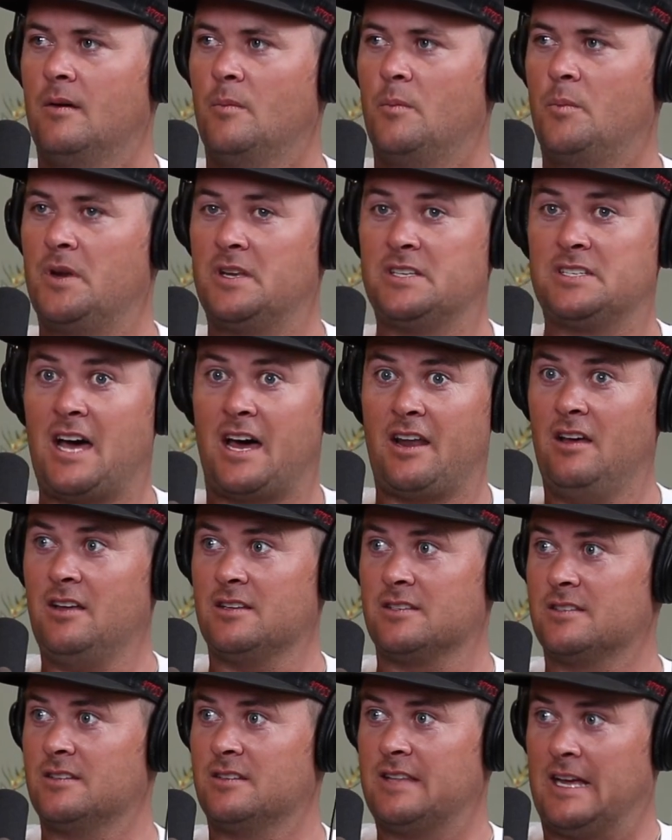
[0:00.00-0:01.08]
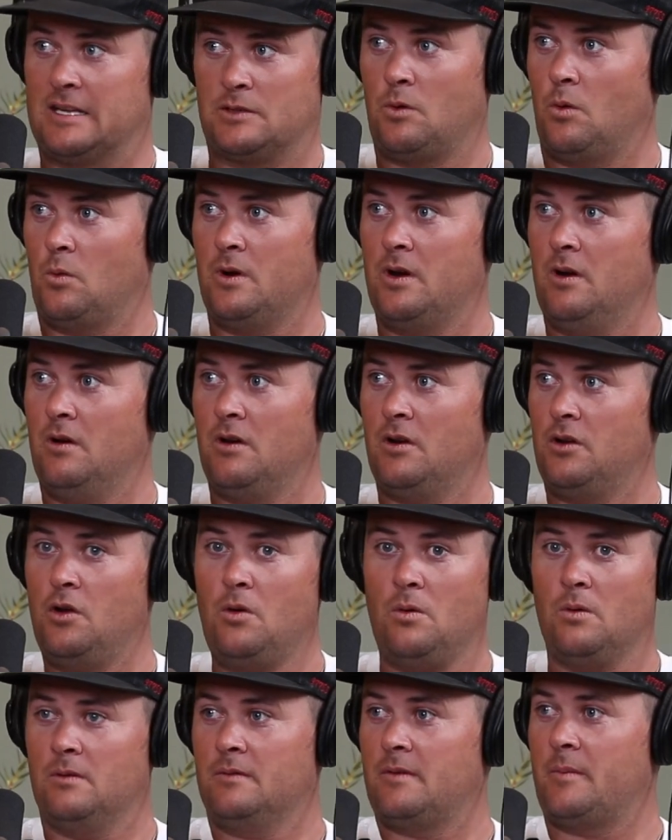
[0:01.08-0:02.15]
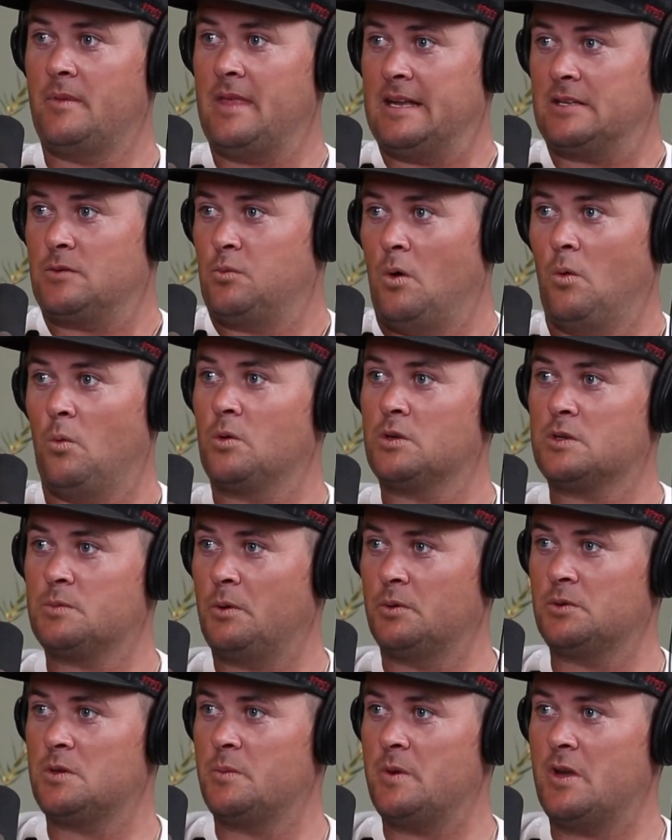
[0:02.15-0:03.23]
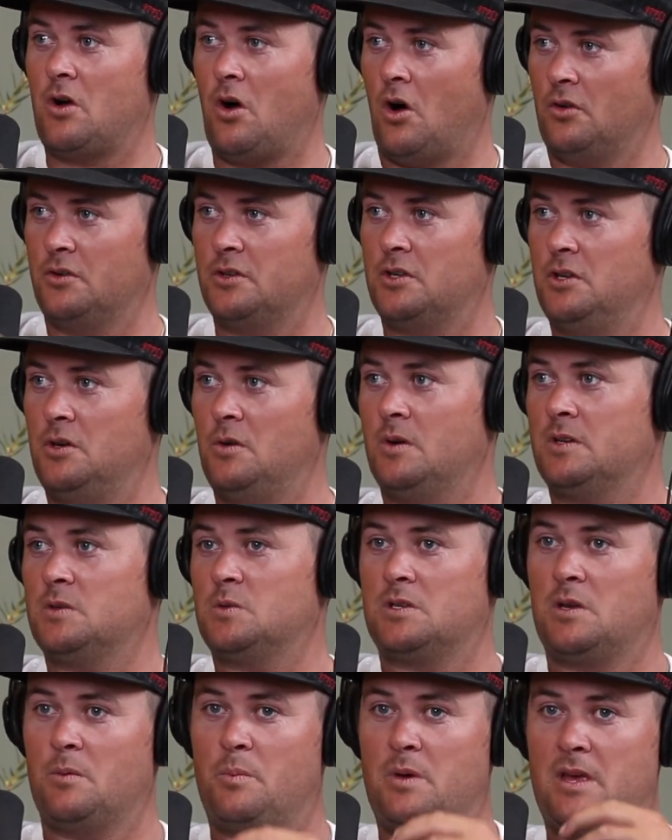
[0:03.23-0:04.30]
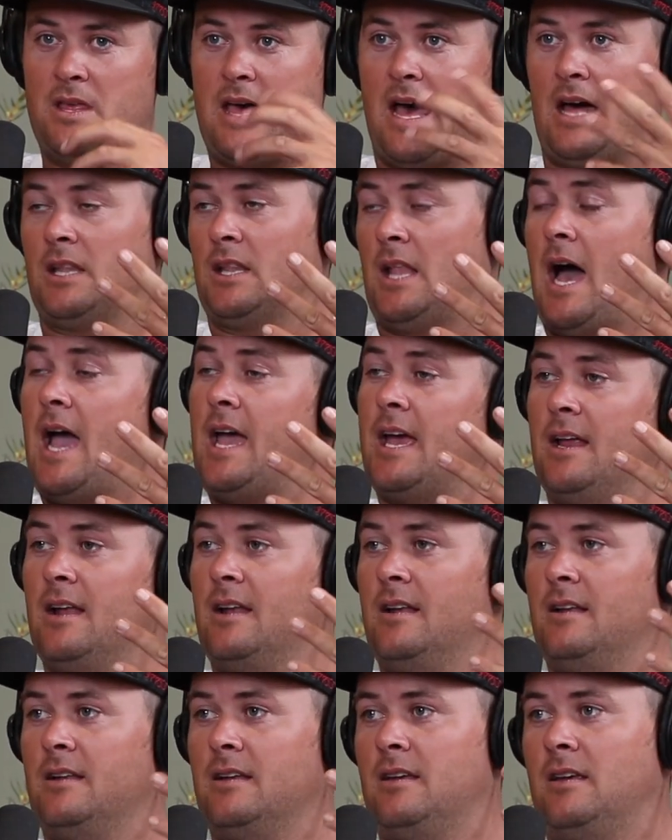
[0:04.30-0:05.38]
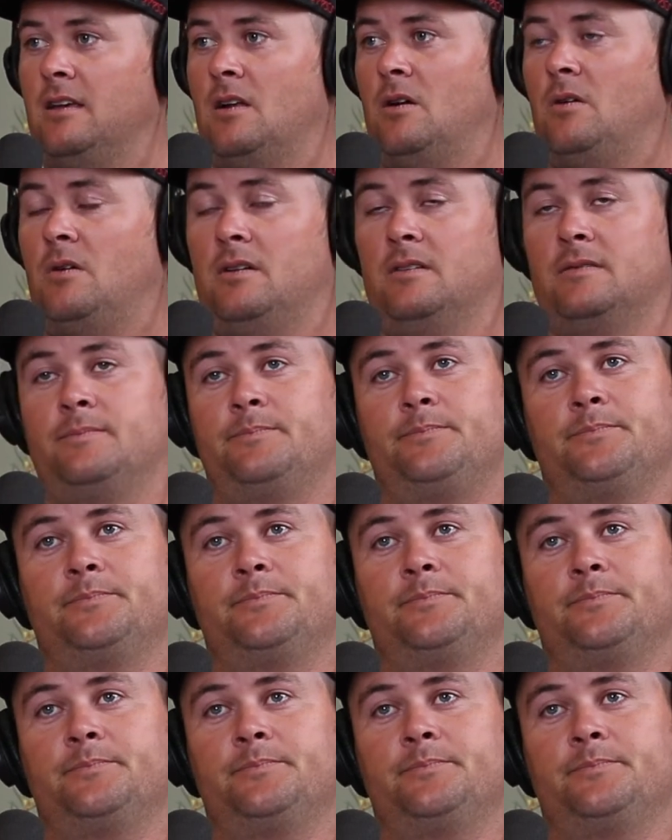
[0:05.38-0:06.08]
But he's got us. That's what we're here to do. I mean, that's what we're supposed to be called to do, is to be that light, right. And